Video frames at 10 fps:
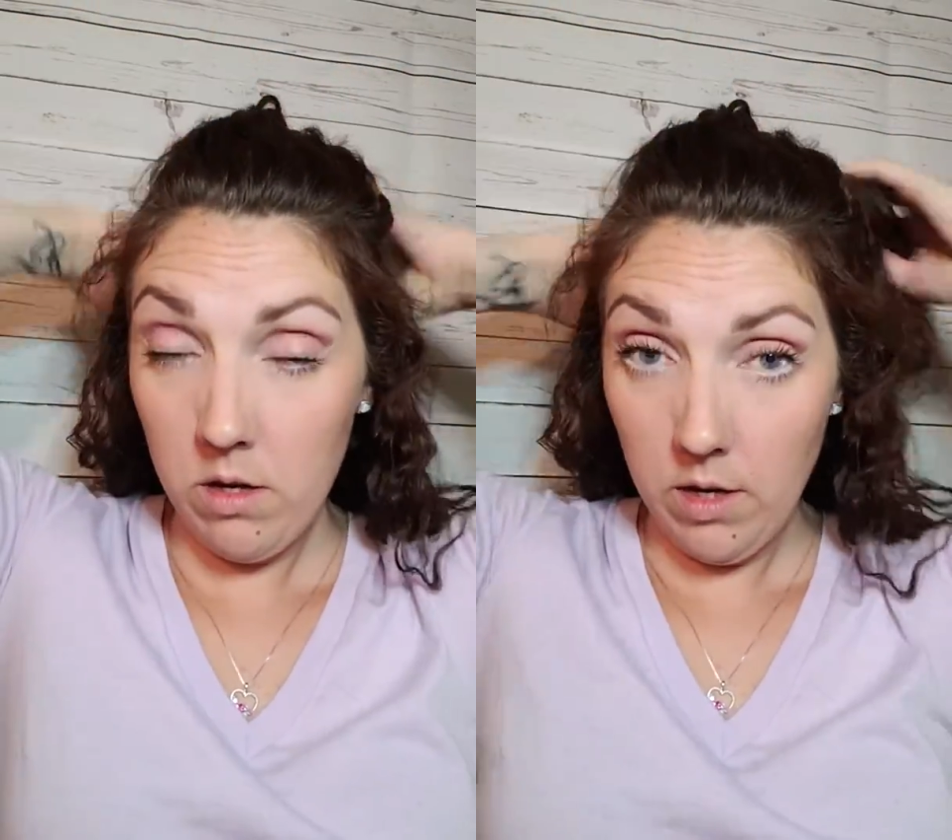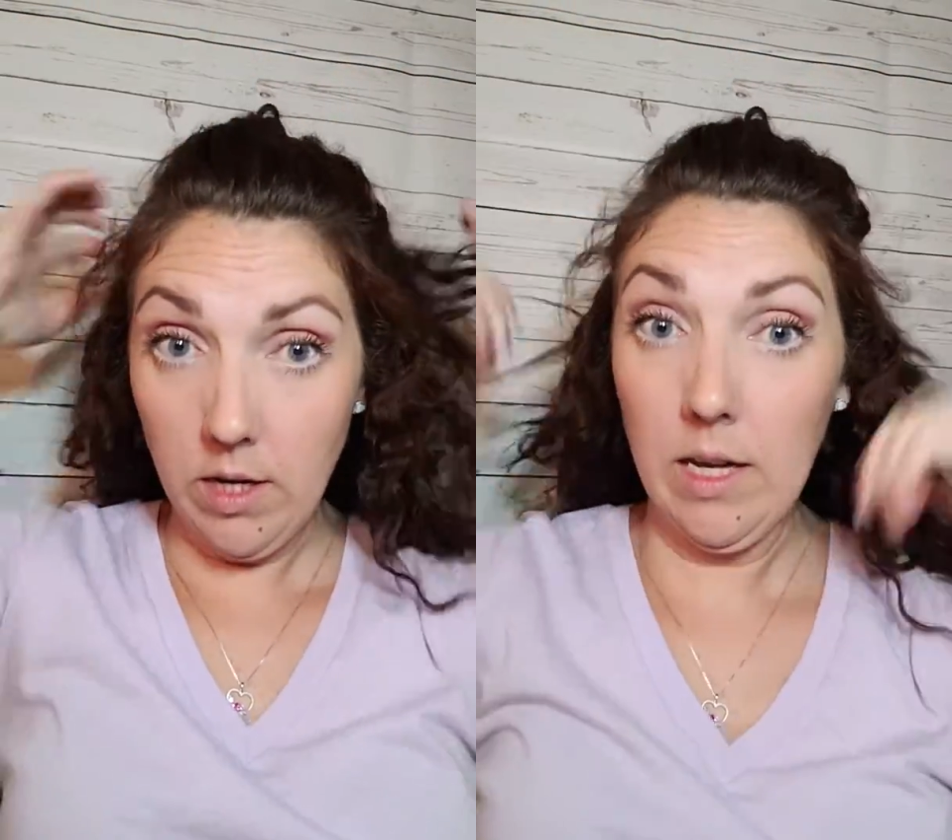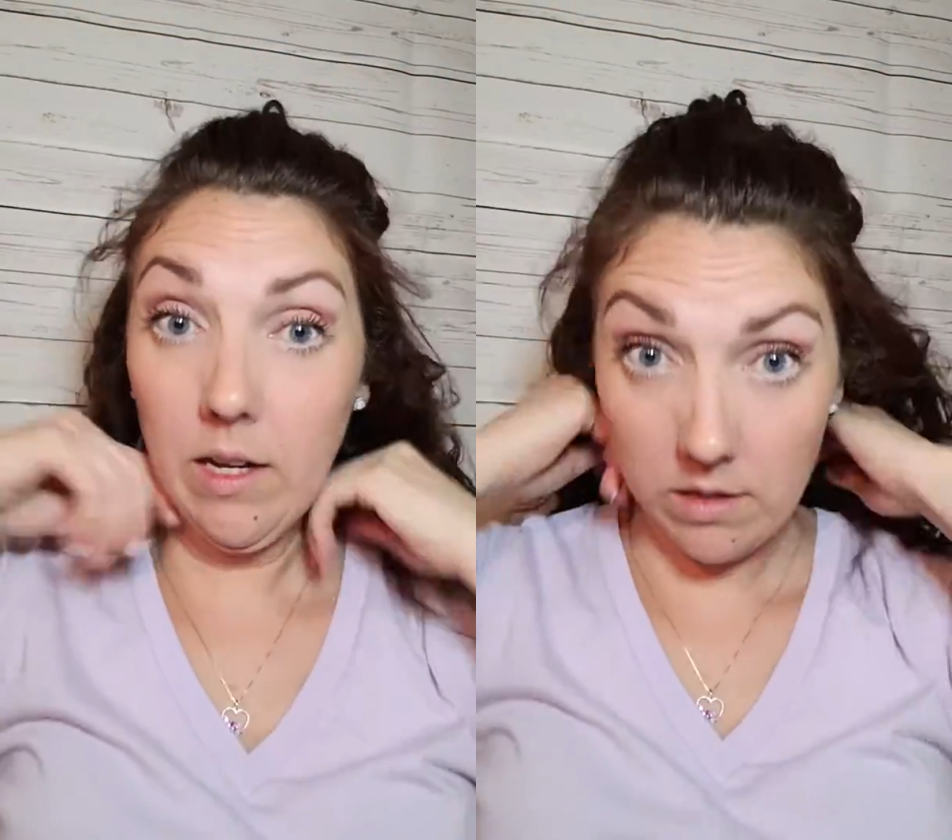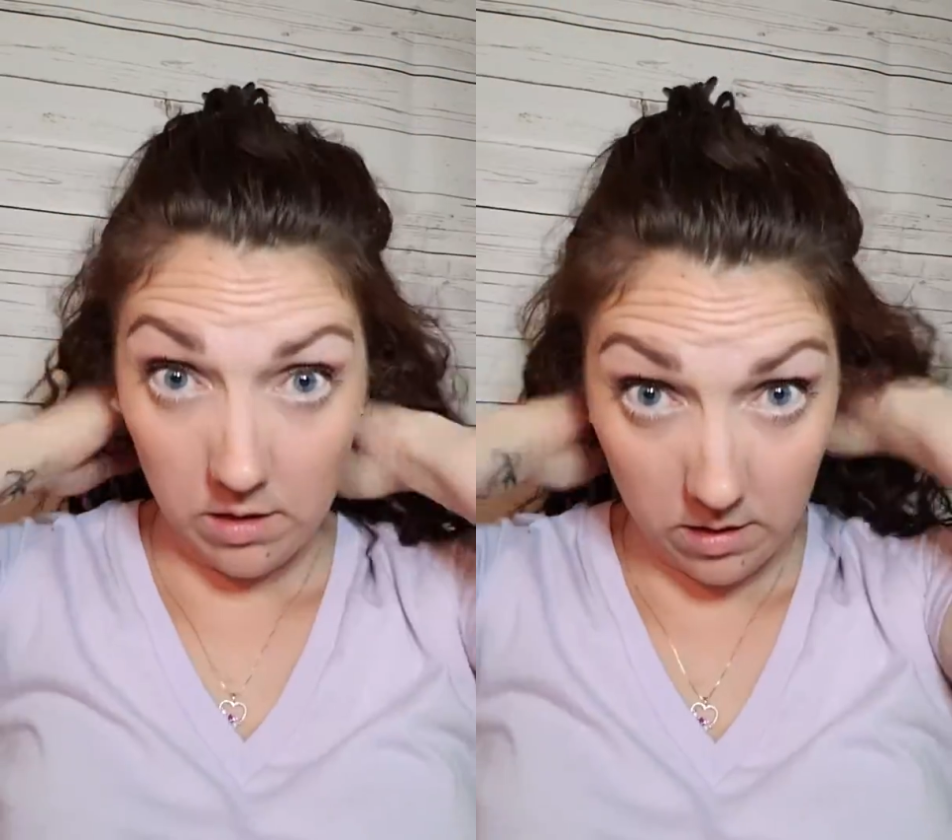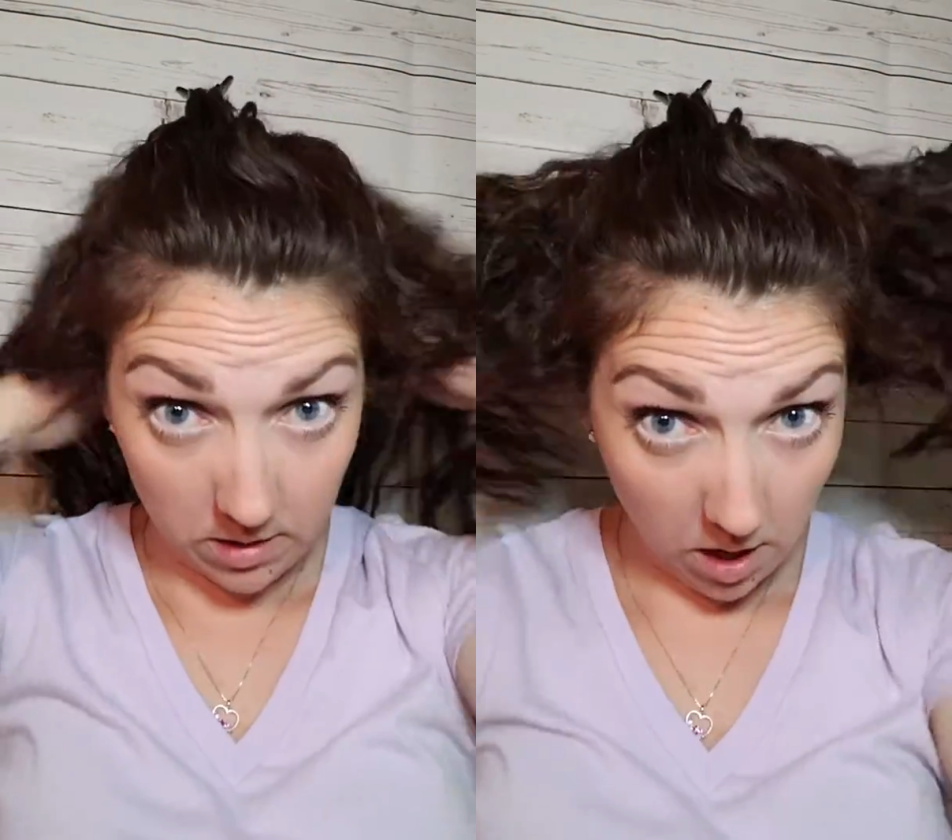neat
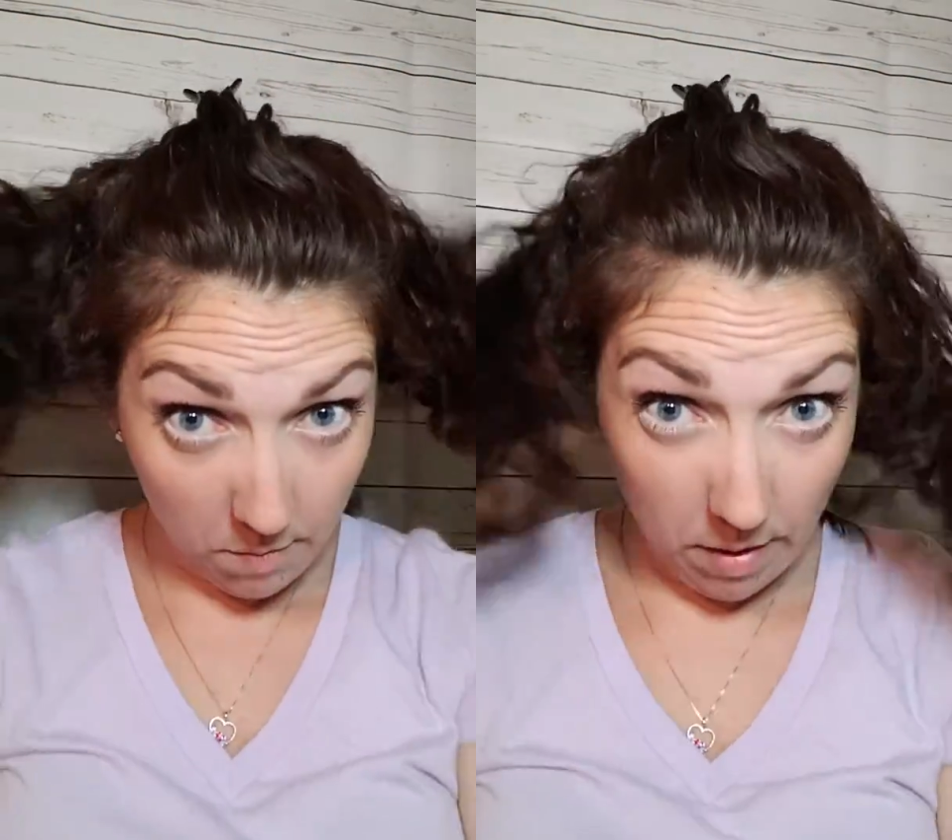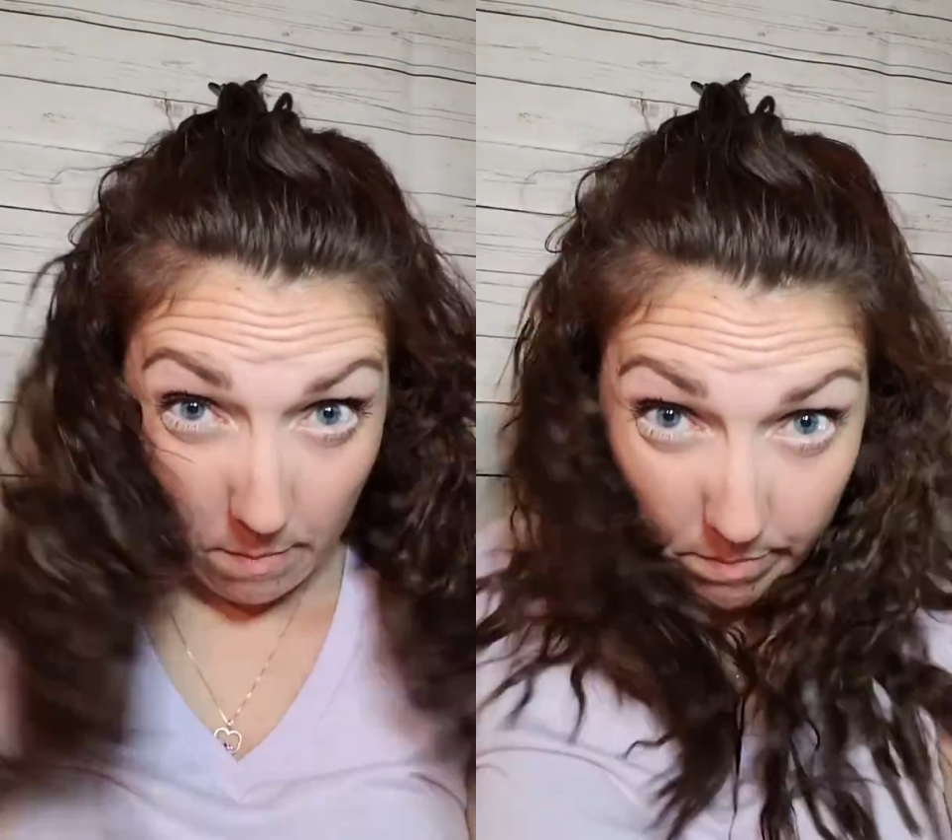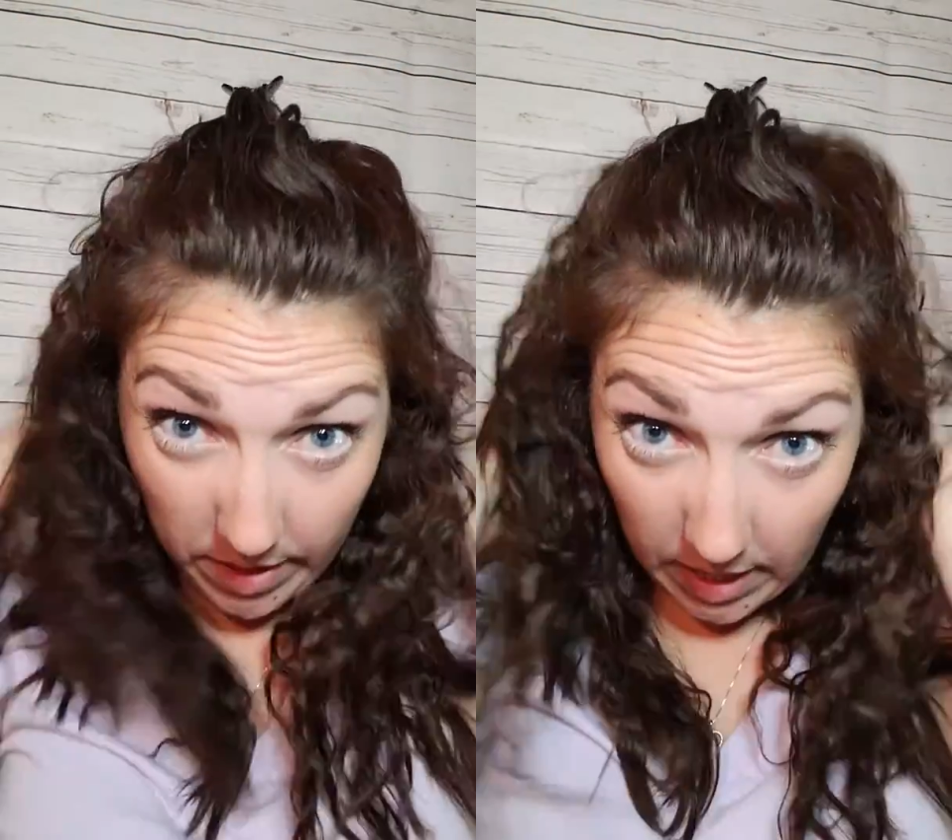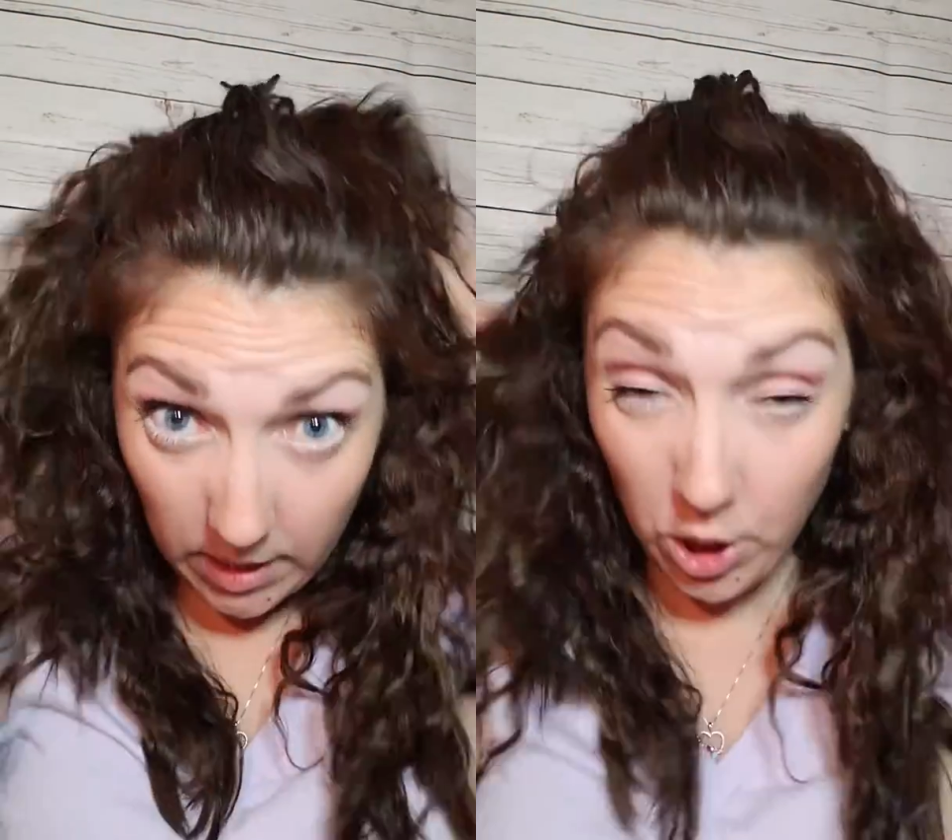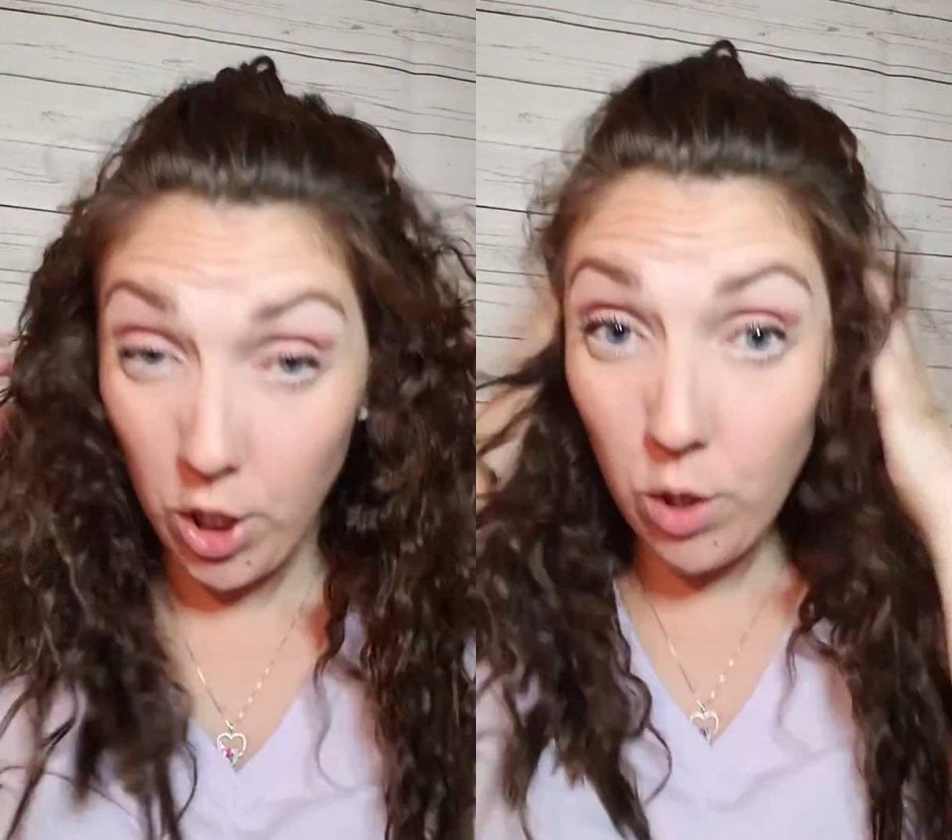and not bumpy
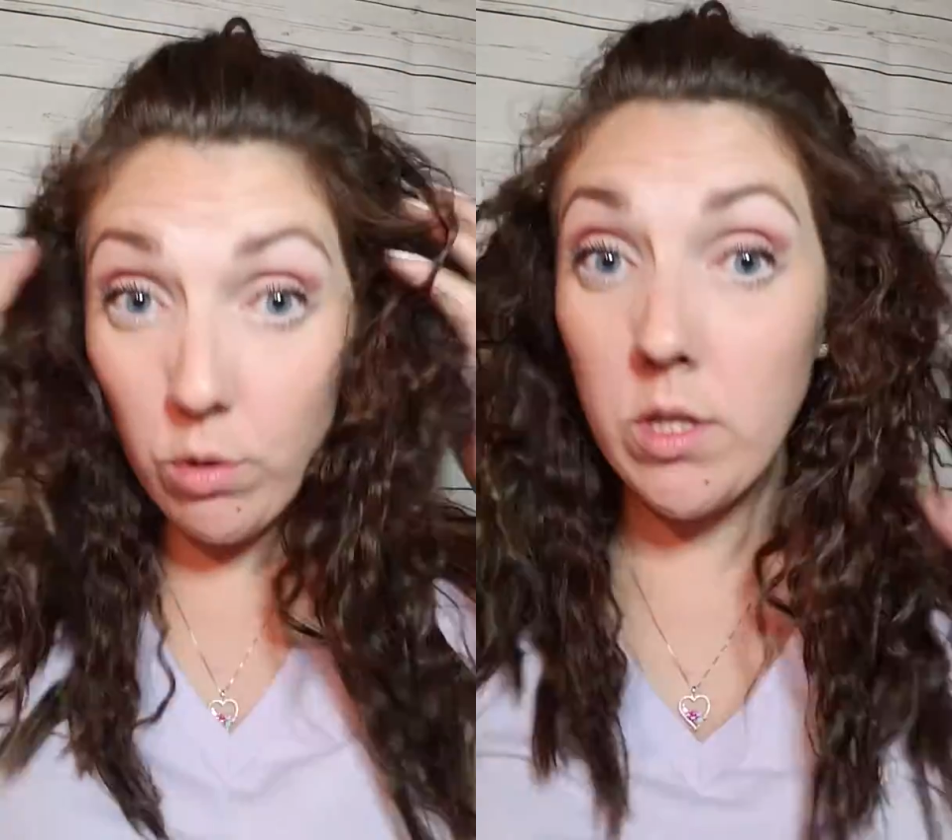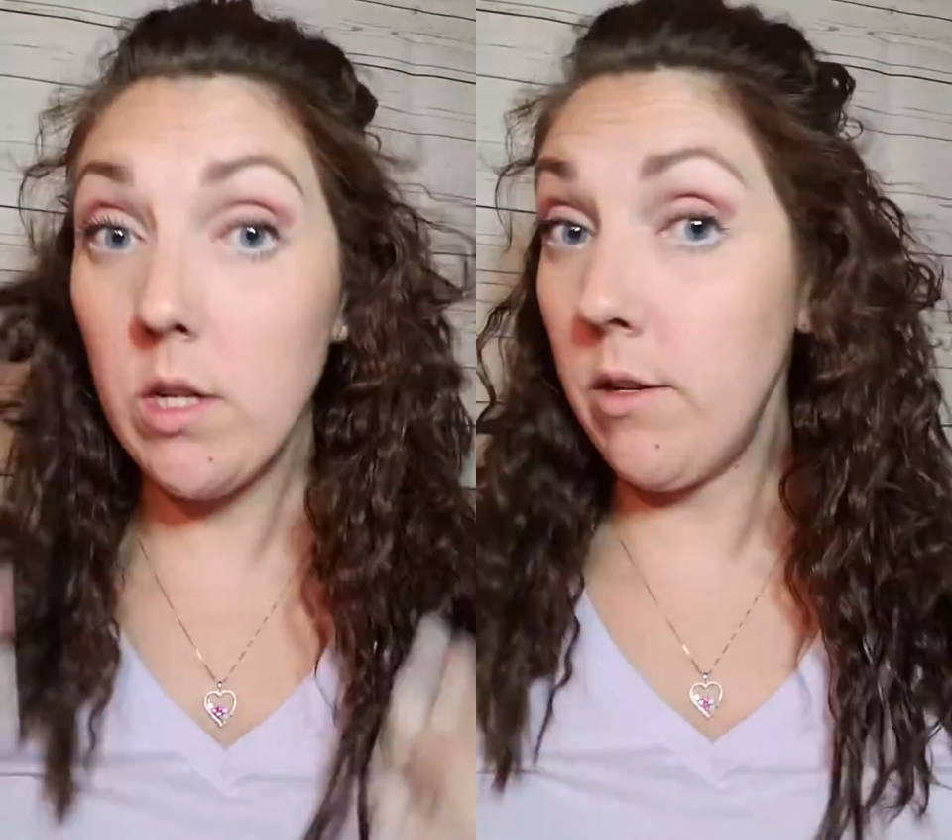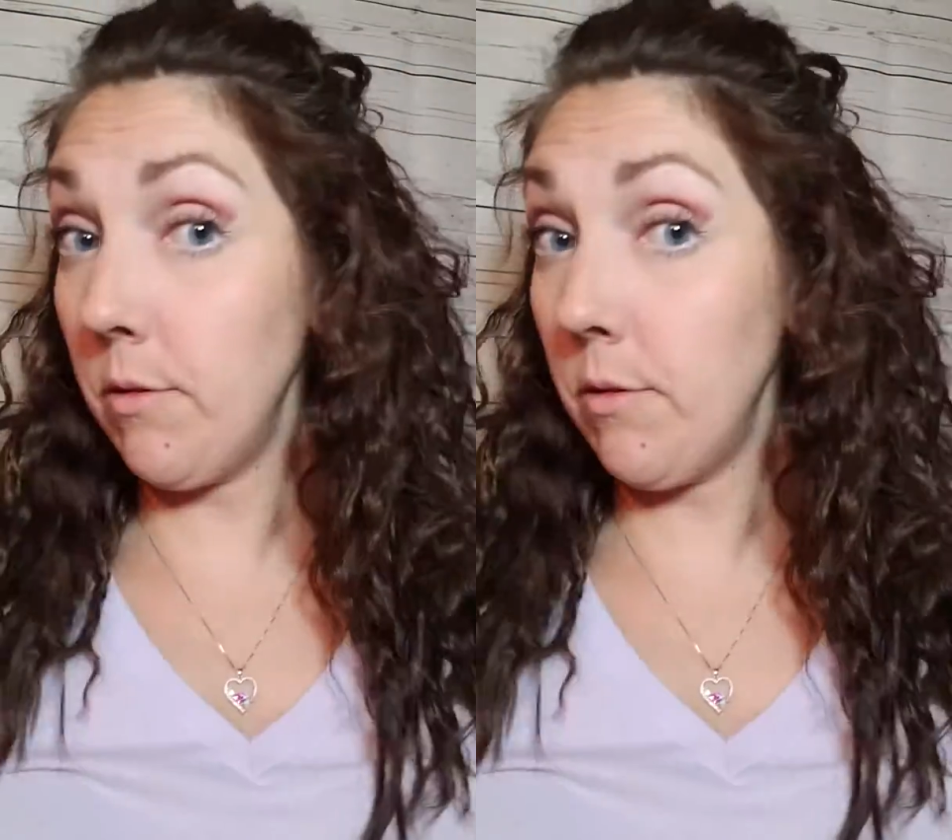and cute.